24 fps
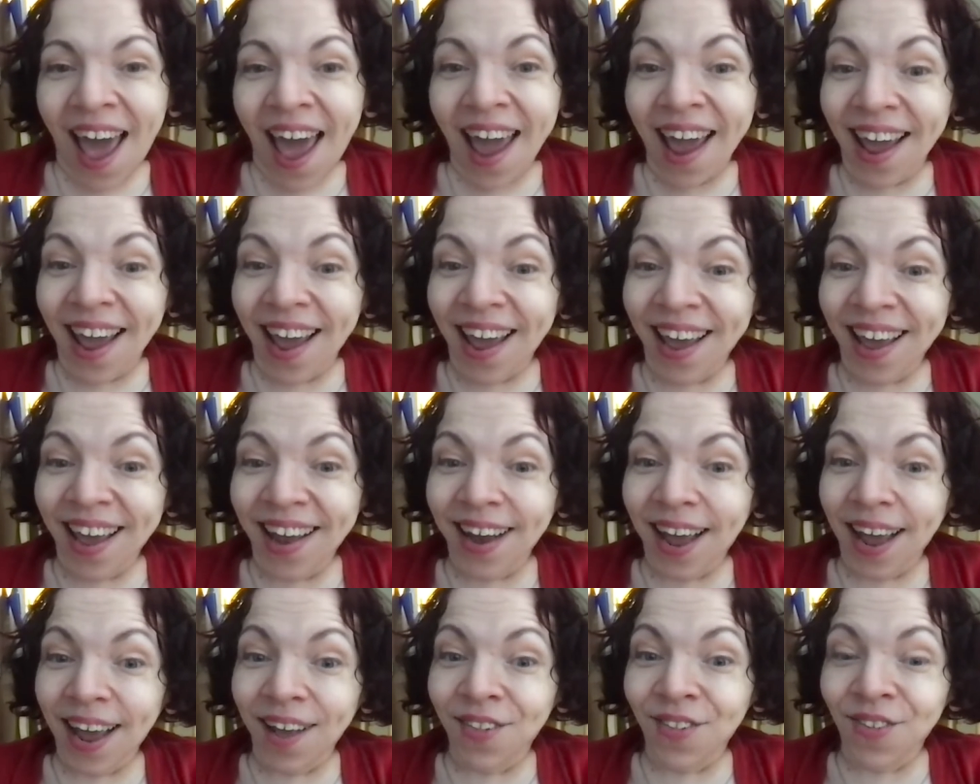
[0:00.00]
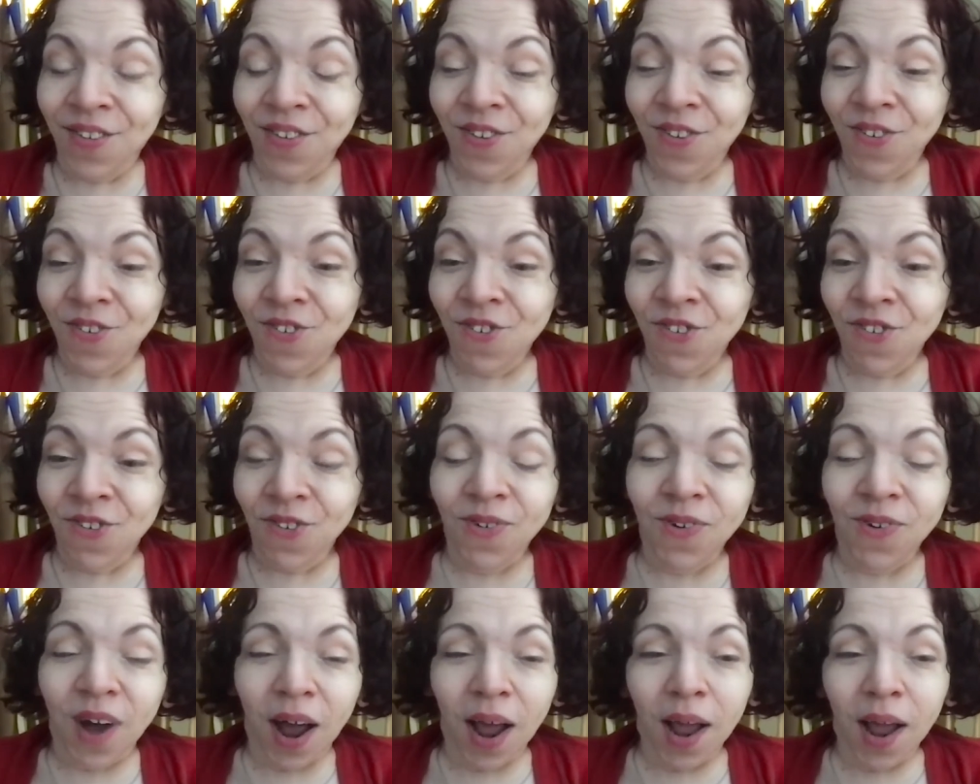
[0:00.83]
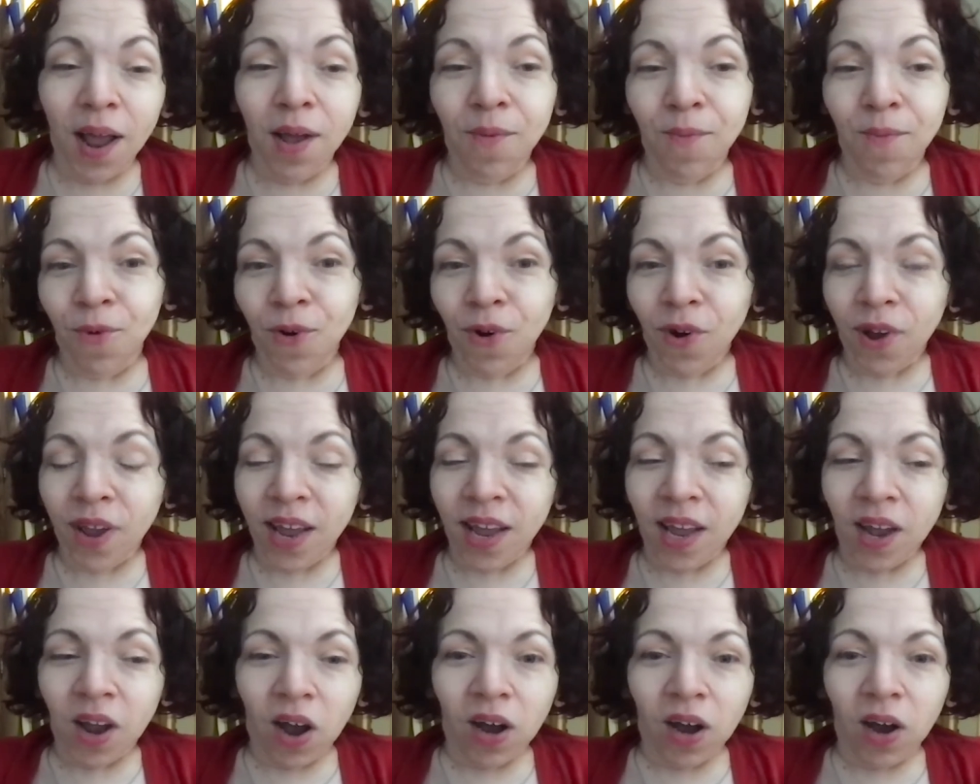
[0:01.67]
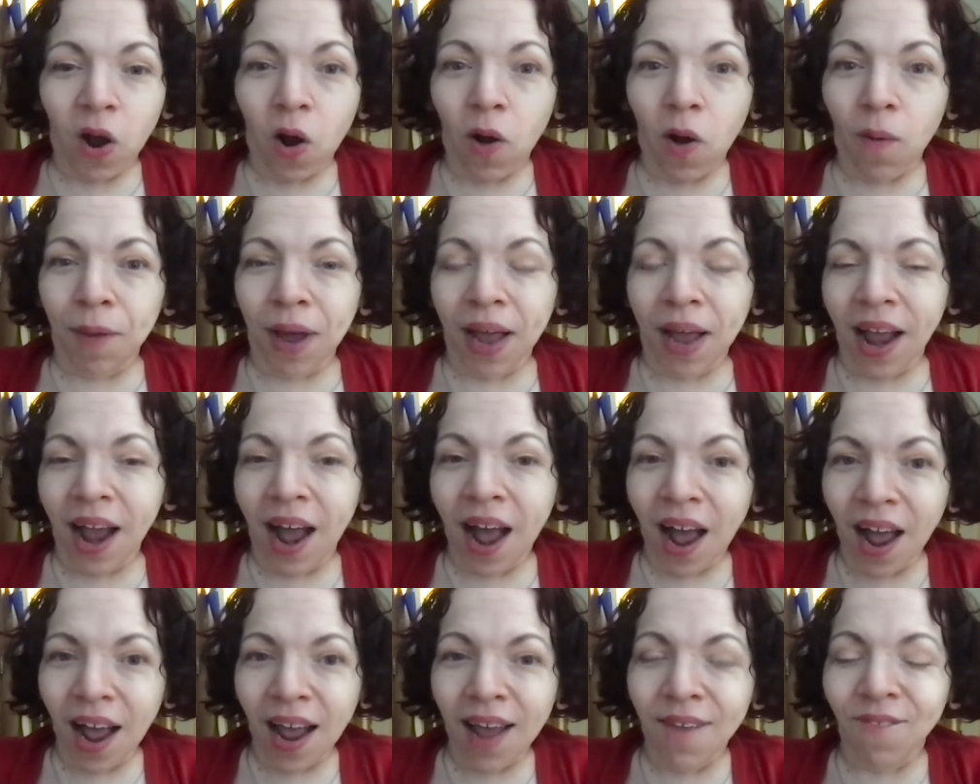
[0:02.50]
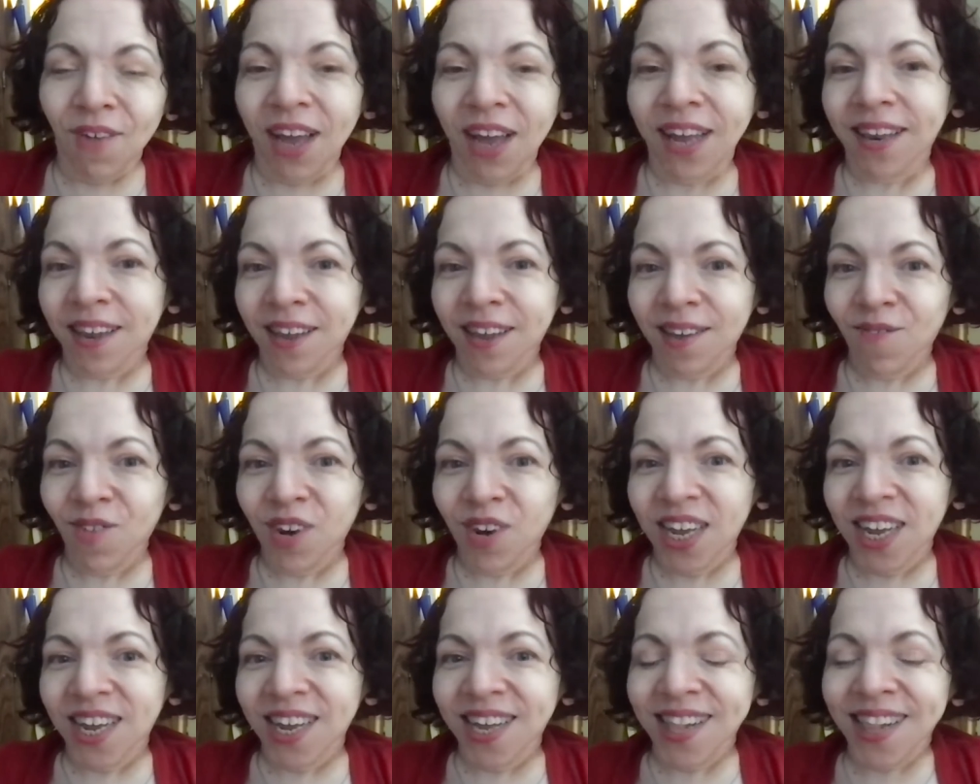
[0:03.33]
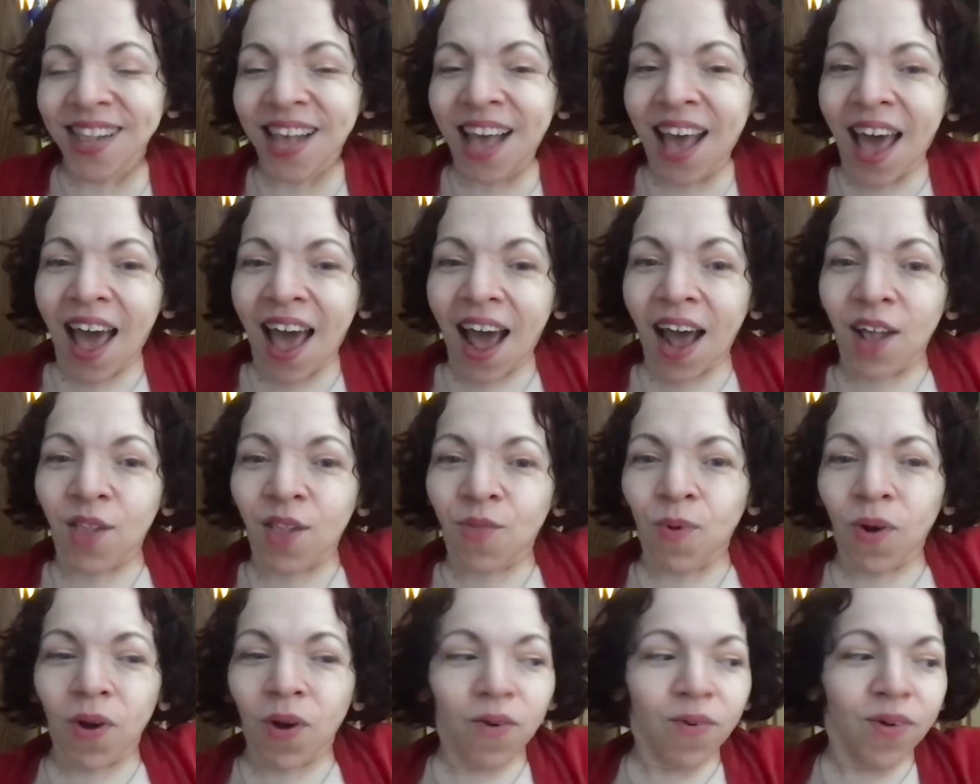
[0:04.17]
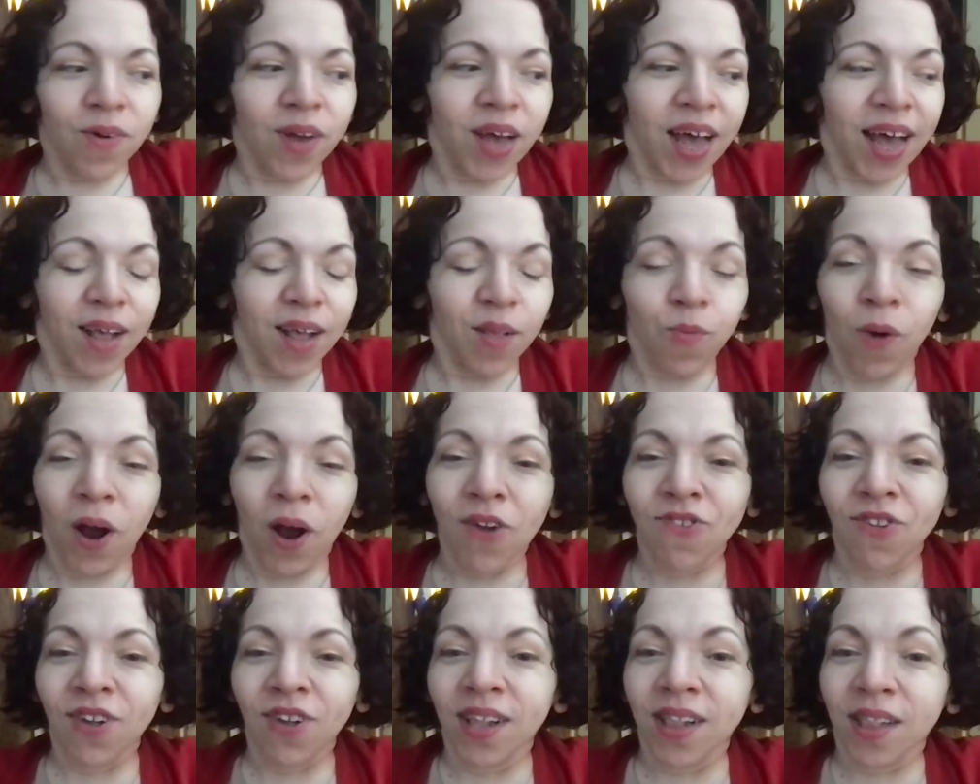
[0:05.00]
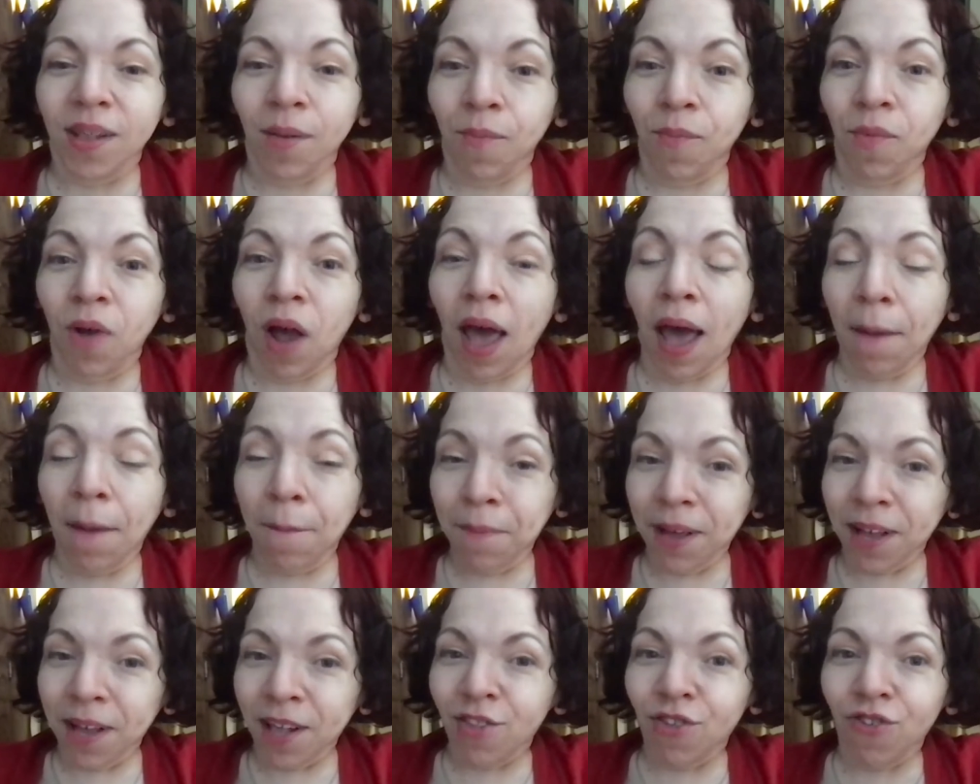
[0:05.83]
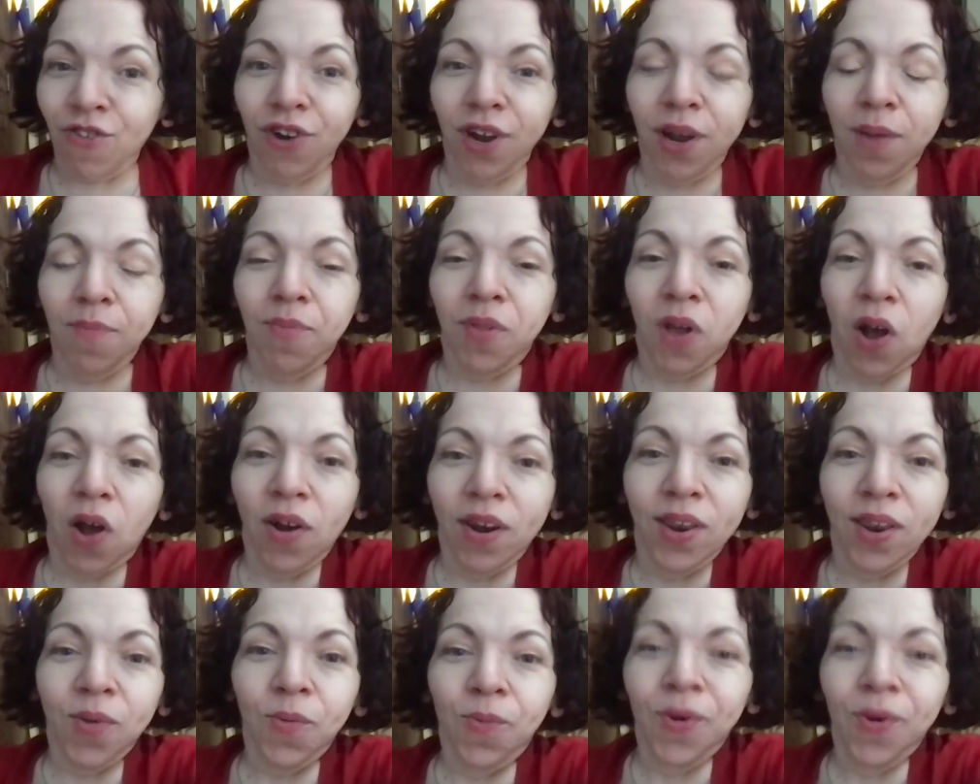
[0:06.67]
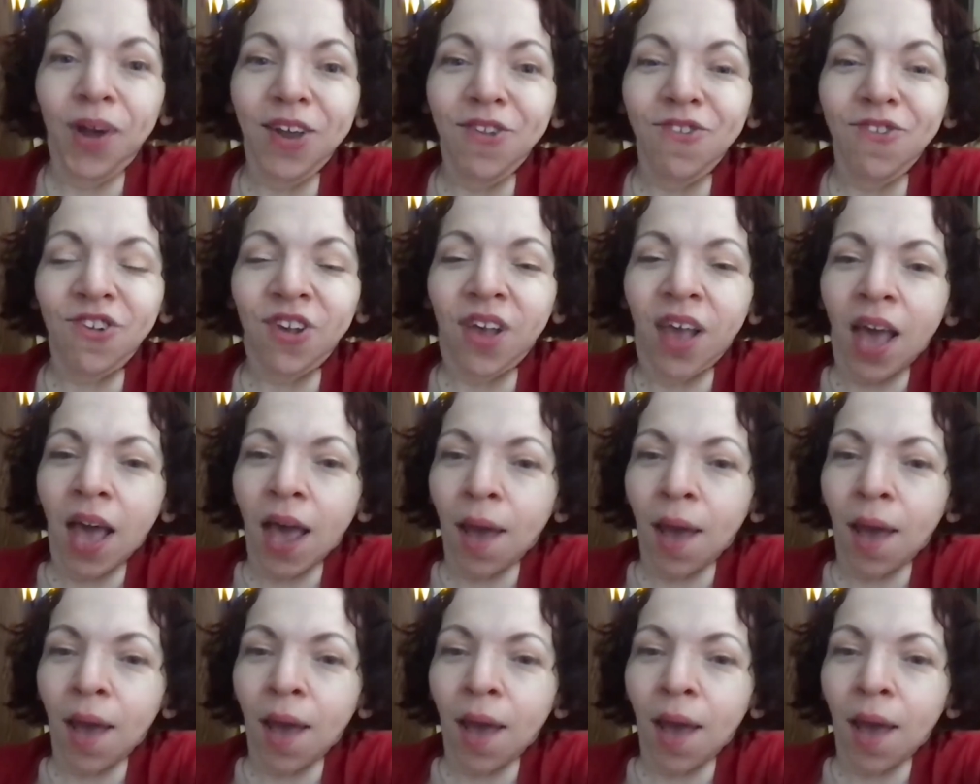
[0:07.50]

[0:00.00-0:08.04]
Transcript: And as usual, I am working on all my Hive activities as well as watching some epic streams on Twitch.